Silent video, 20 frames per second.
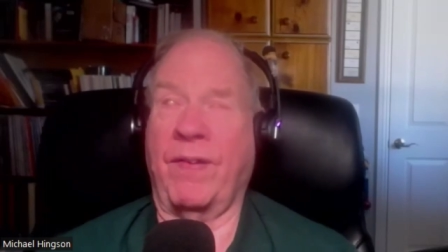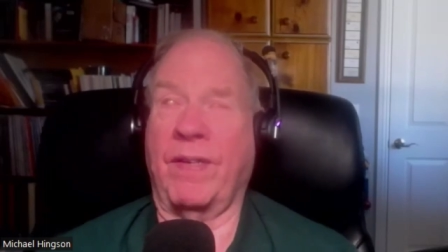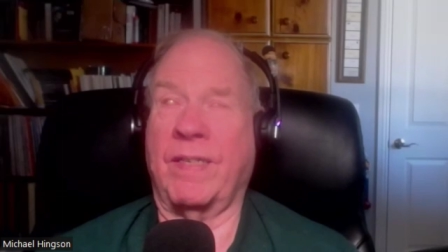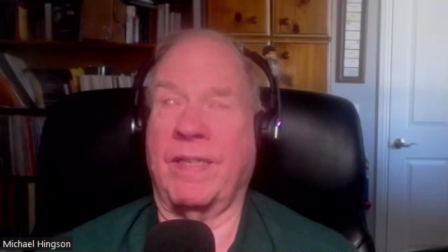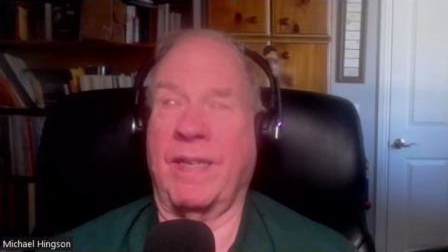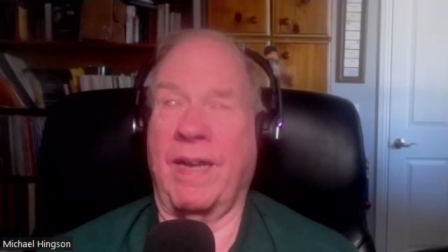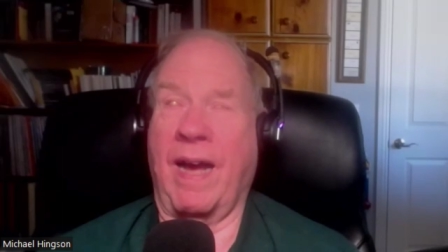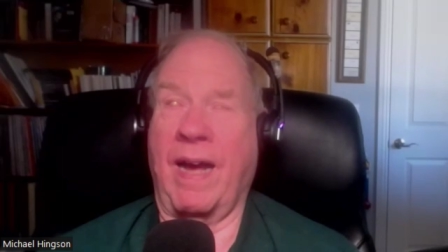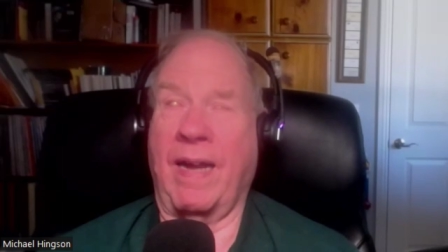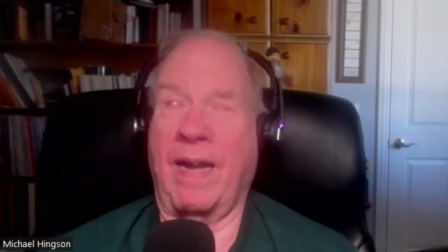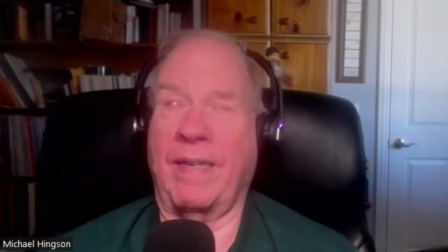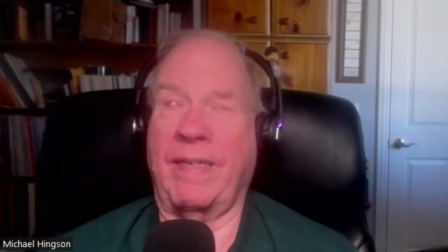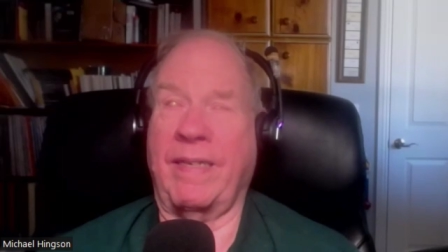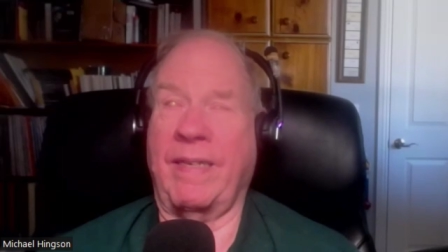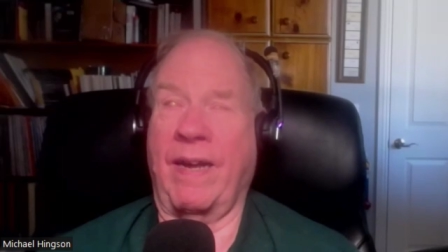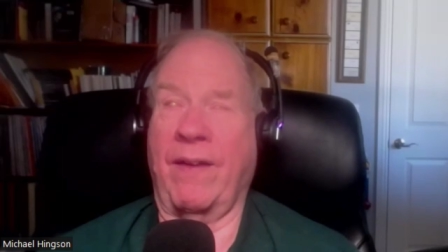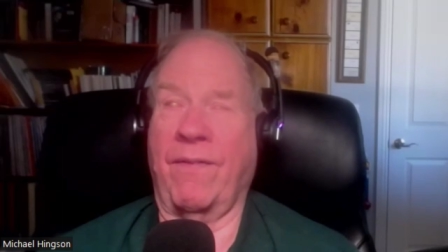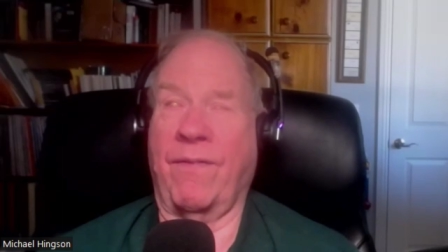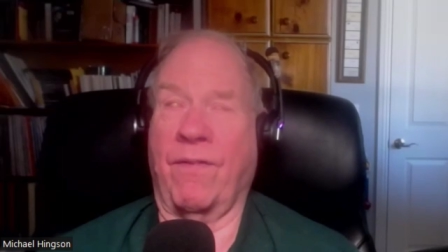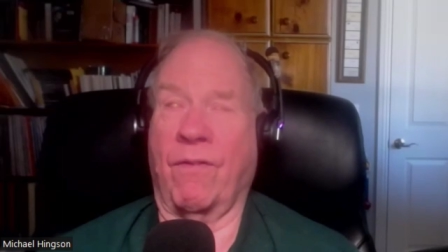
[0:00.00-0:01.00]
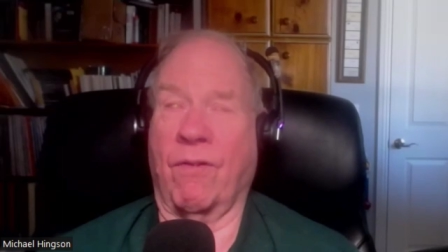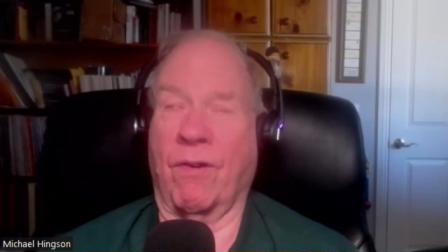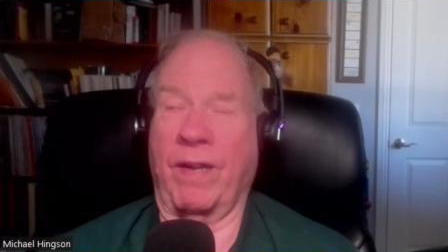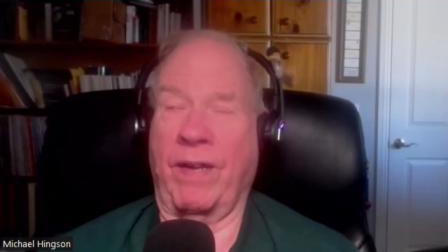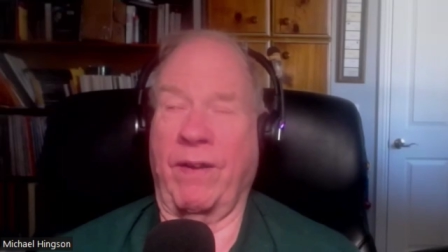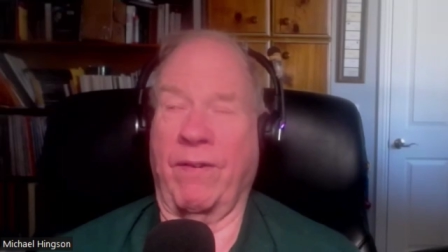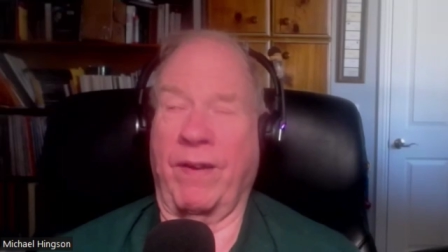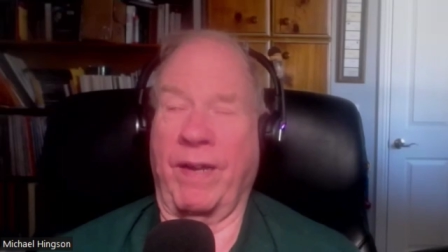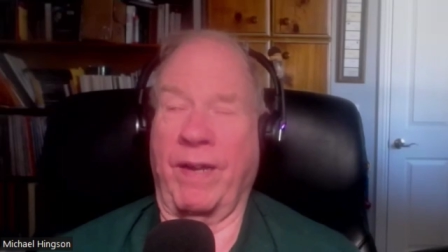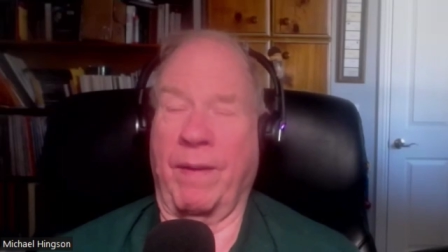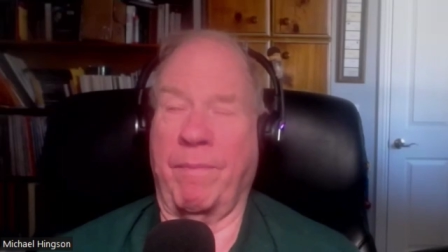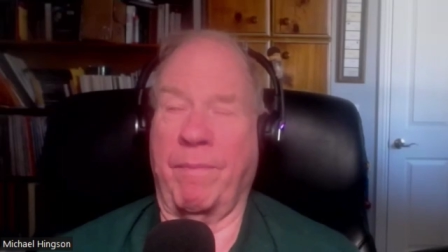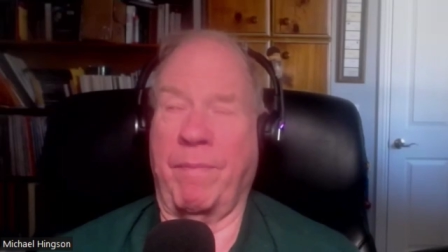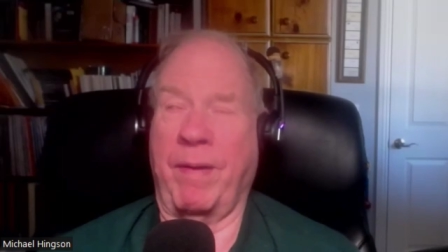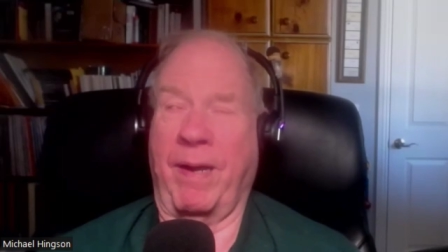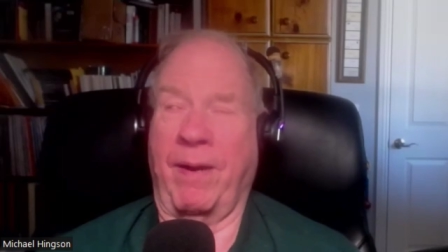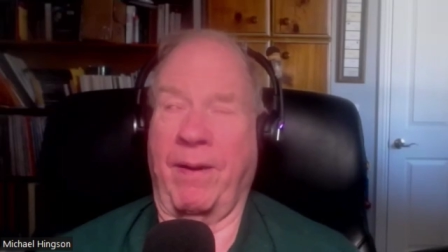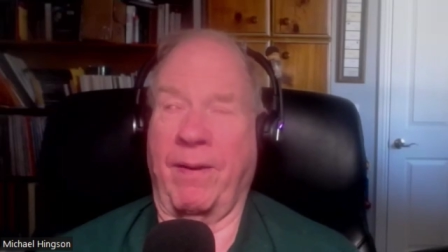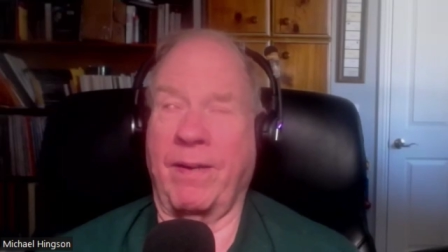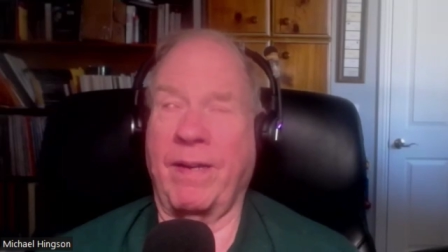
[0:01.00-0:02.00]
it's not deaf or hearing
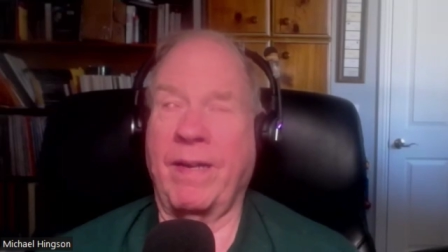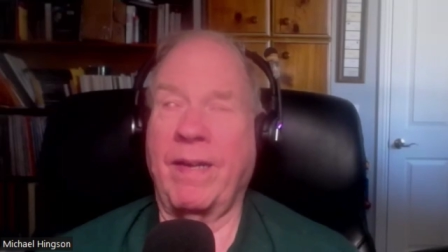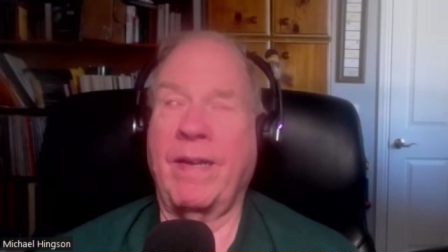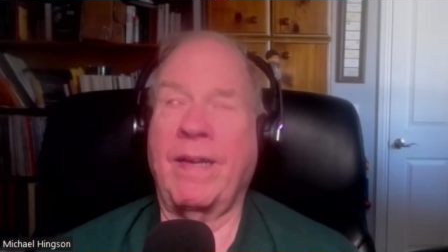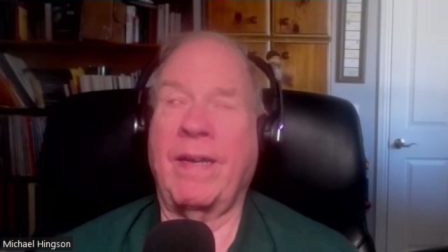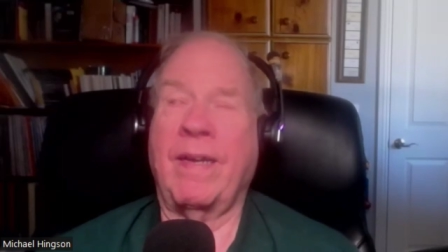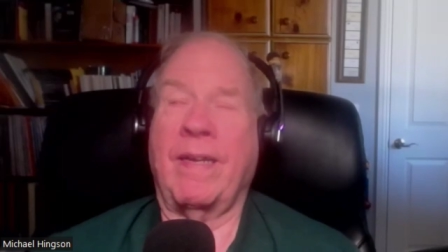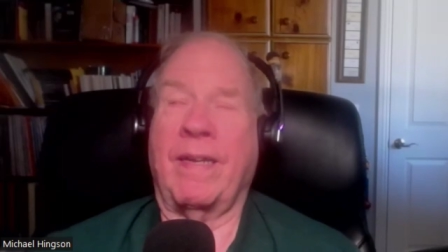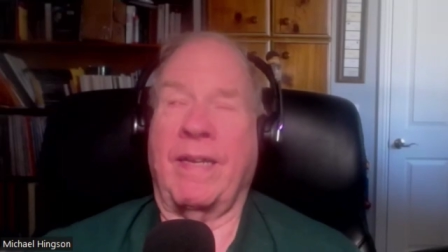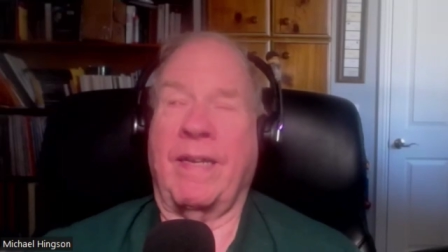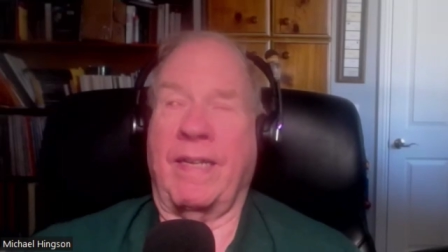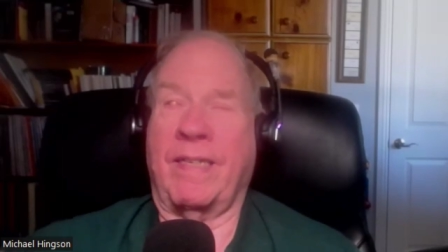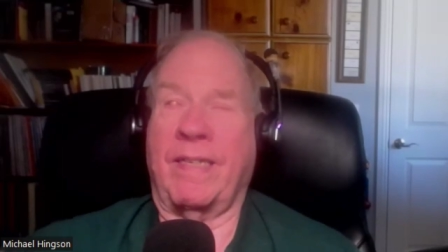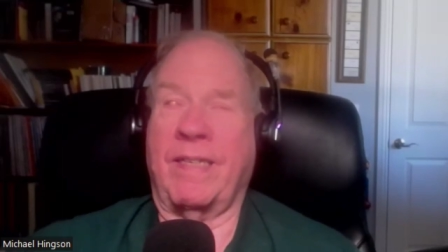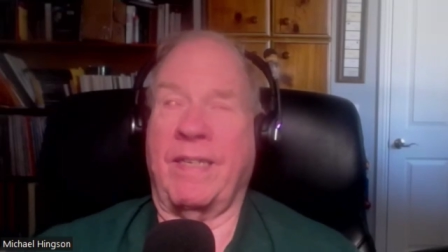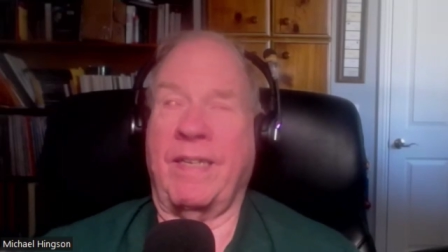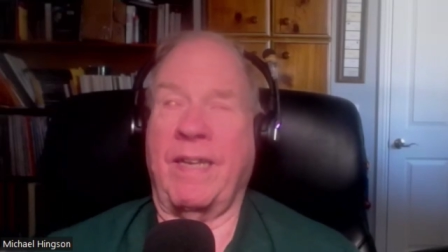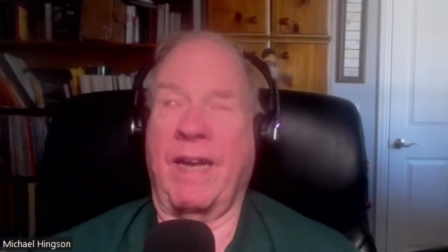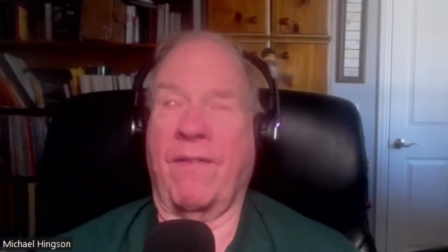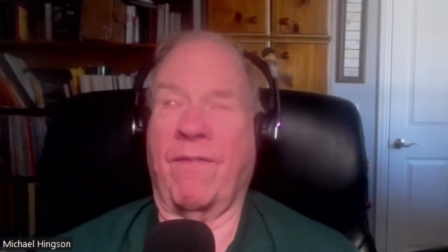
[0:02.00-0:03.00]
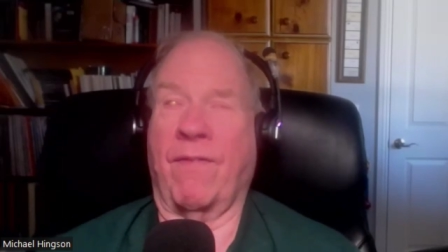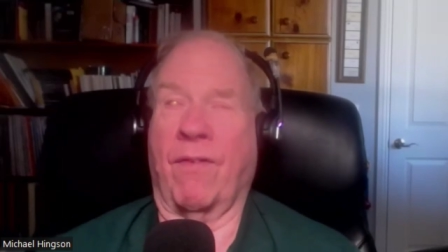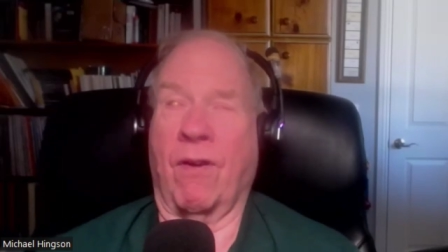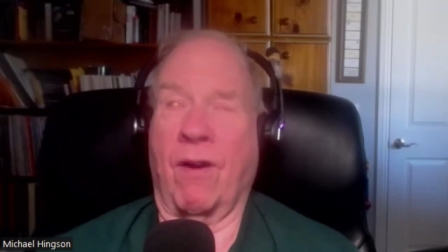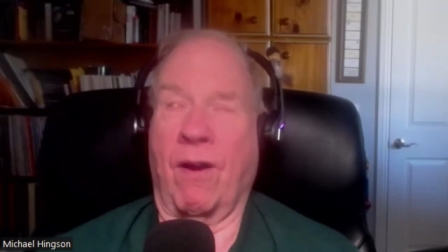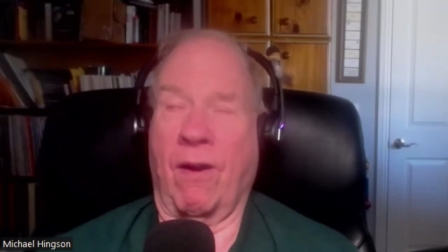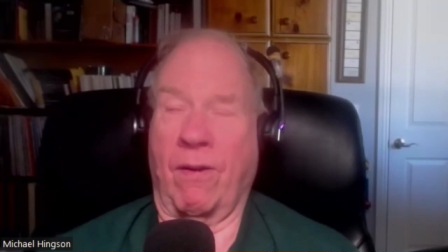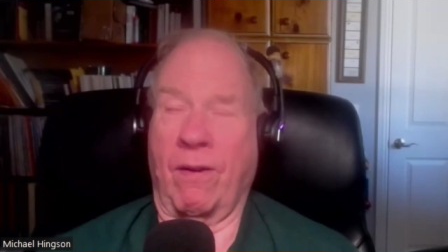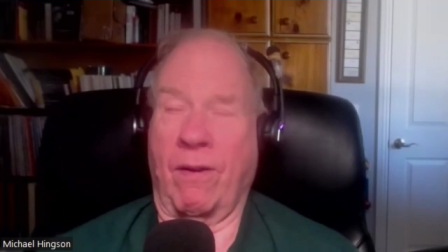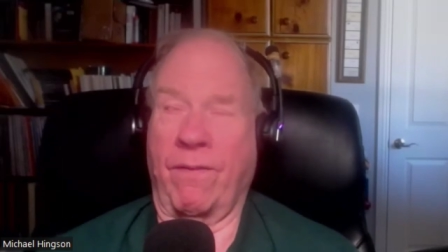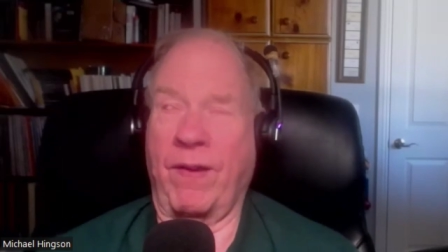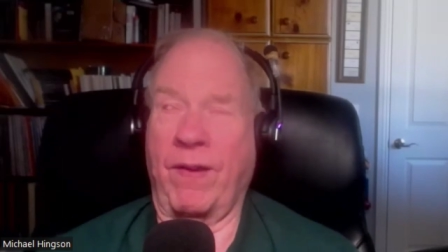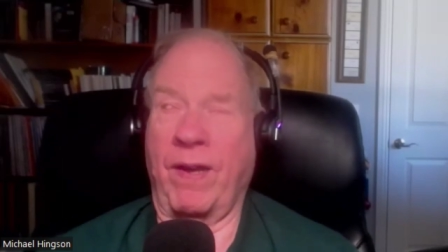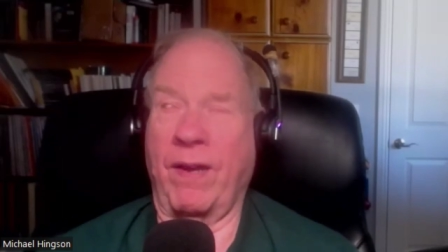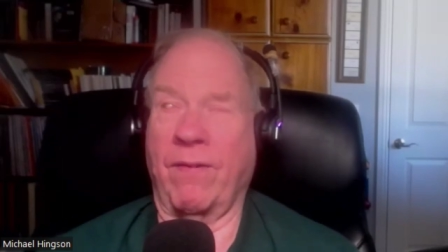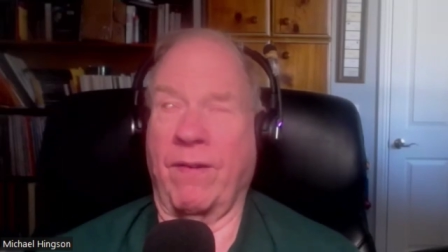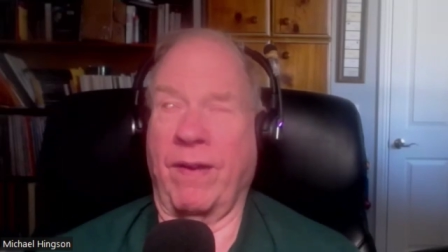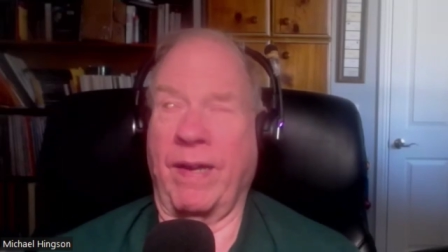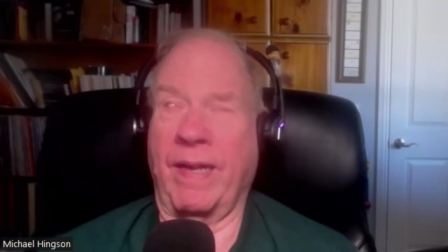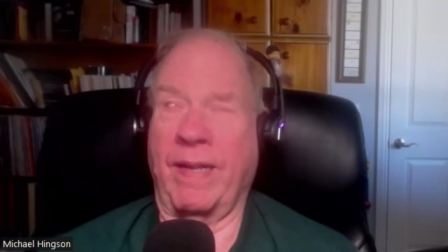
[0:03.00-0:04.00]
impaired, it's deaf or hard of
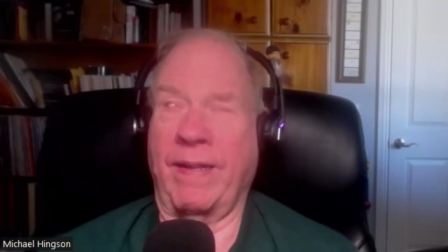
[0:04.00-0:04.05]
hearing.